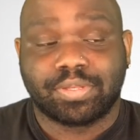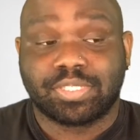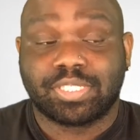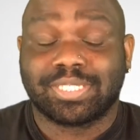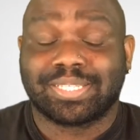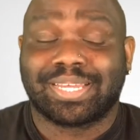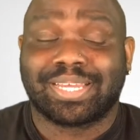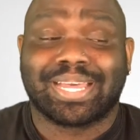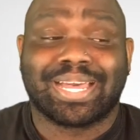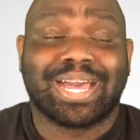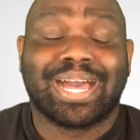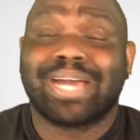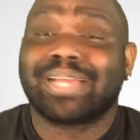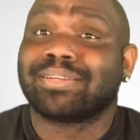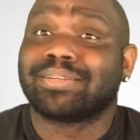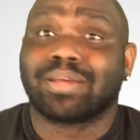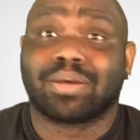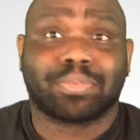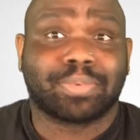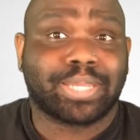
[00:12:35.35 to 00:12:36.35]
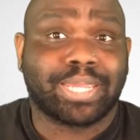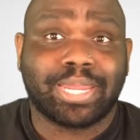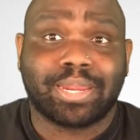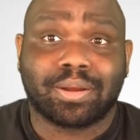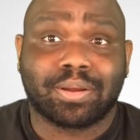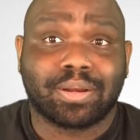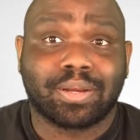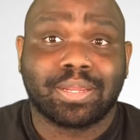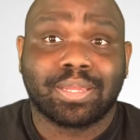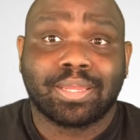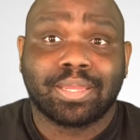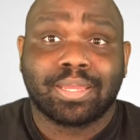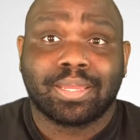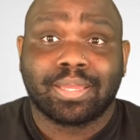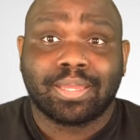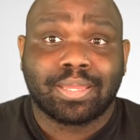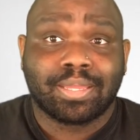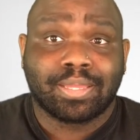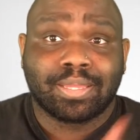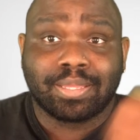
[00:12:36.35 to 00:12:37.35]
She's like, "I don't care.
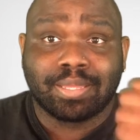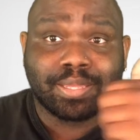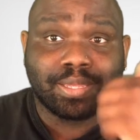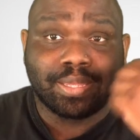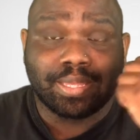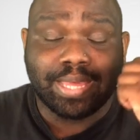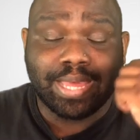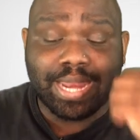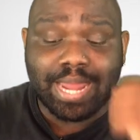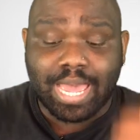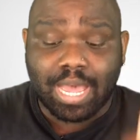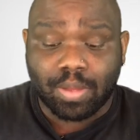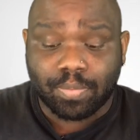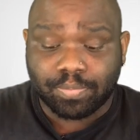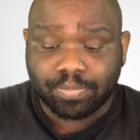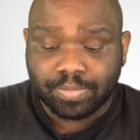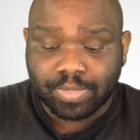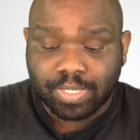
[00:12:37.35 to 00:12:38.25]
Get out."